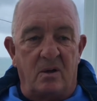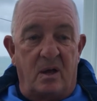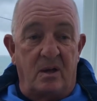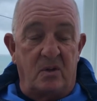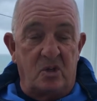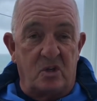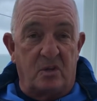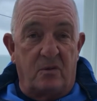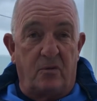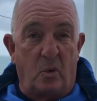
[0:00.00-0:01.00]
And this is
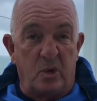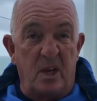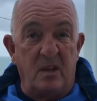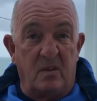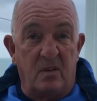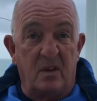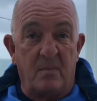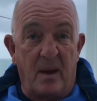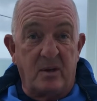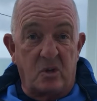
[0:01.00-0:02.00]
the 14th
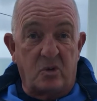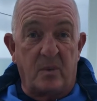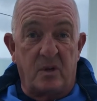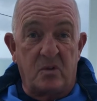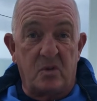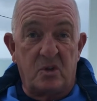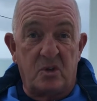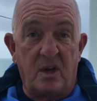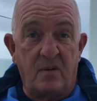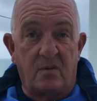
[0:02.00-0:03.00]
manuscript that he's
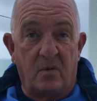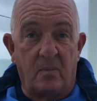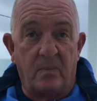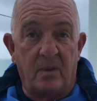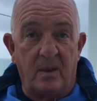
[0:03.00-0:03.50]
received from